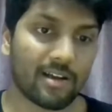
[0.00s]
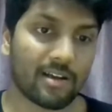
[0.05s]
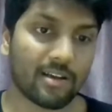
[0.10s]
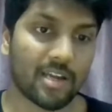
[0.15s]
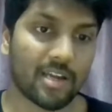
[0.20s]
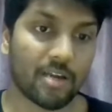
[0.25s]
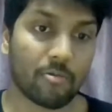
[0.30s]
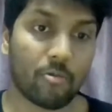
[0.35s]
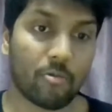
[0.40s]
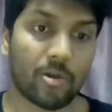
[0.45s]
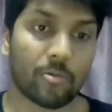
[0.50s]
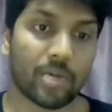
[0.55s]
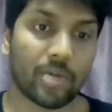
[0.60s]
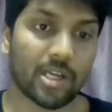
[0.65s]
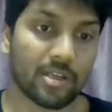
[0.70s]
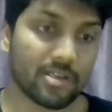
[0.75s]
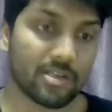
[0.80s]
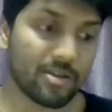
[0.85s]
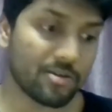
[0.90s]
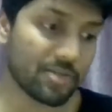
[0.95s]
game where we
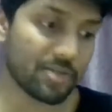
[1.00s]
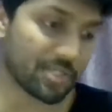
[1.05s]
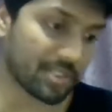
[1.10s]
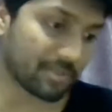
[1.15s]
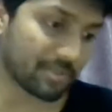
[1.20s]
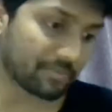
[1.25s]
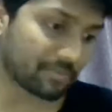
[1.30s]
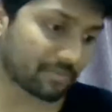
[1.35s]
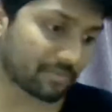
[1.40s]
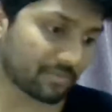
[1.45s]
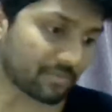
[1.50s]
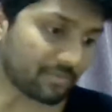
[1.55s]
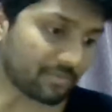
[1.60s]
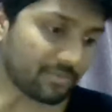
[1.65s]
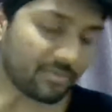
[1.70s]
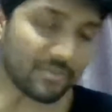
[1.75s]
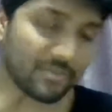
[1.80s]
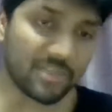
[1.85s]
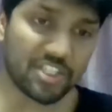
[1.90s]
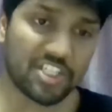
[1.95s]
can use
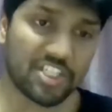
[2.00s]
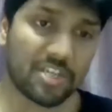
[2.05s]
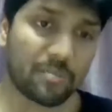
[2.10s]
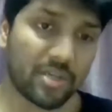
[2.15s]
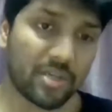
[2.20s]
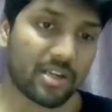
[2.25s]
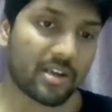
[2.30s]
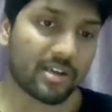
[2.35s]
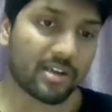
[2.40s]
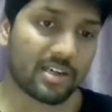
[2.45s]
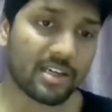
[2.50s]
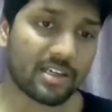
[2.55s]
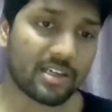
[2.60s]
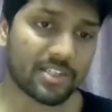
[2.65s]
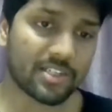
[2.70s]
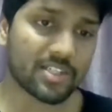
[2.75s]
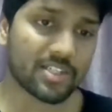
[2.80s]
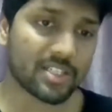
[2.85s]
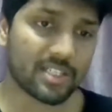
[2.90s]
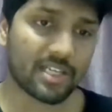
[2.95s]
GPK
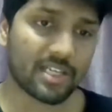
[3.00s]
cards